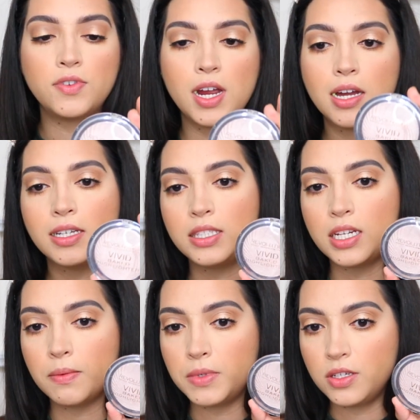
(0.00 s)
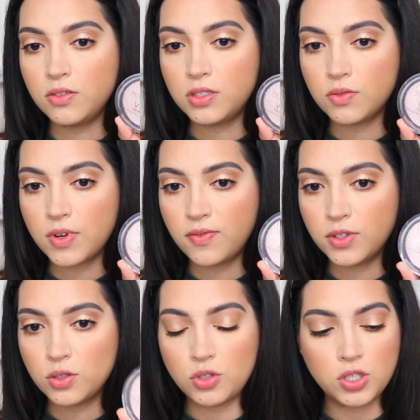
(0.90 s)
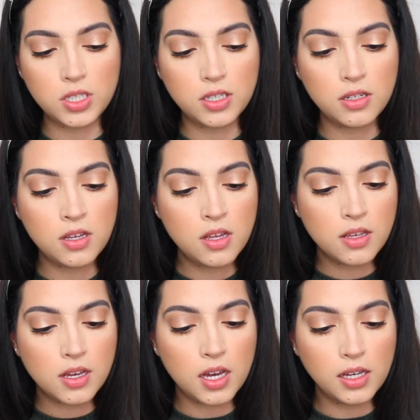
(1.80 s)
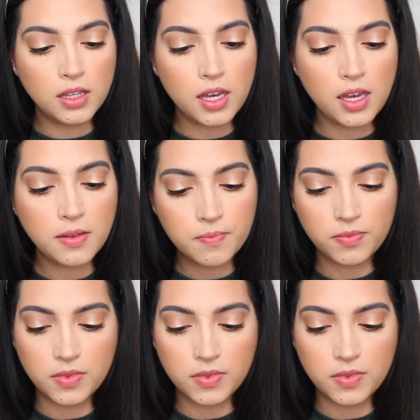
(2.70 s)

For highlight today, I'm going to use the Revolution highlight,